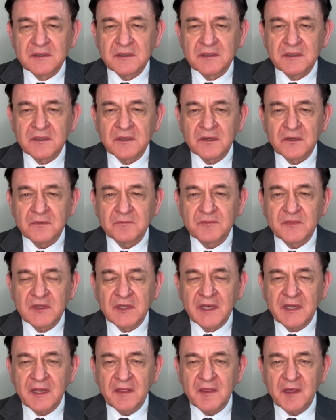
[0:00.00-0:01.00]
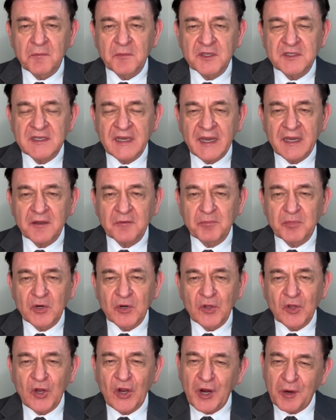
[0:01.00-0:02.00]
letting them attack
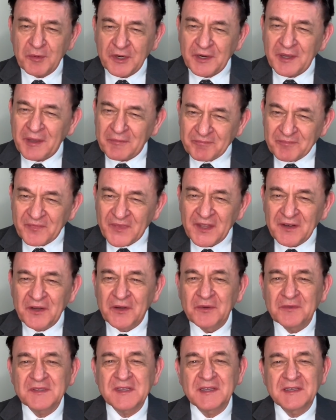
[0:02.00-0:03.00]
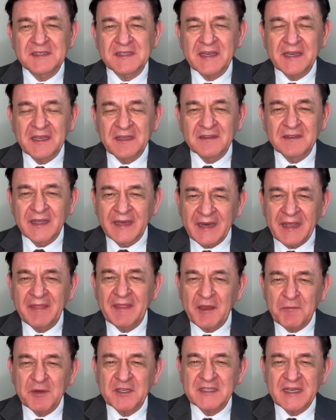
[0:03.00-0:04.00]
Pearl Harbor. And, saying letting
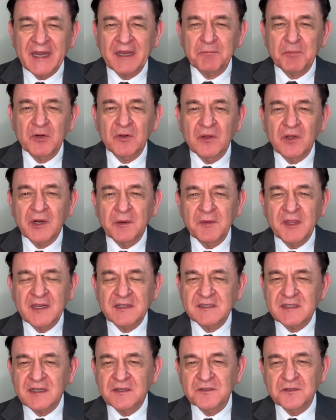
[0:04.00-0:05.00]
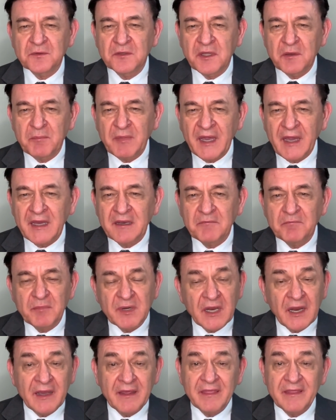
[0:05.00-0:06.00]
them attack Pearl Harbor, that sounds really bad.
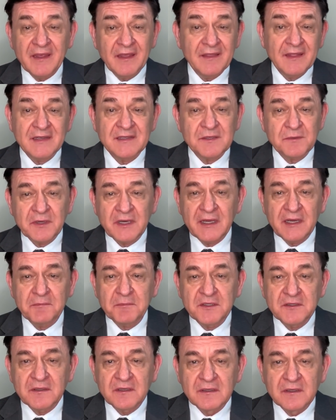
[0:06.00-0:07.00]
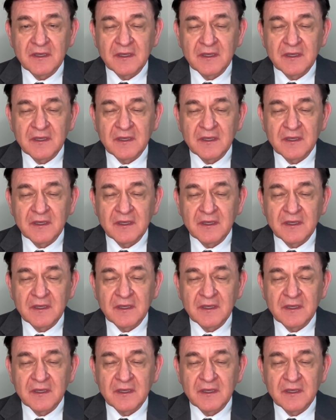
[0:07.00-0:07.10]
But I think that's what happened.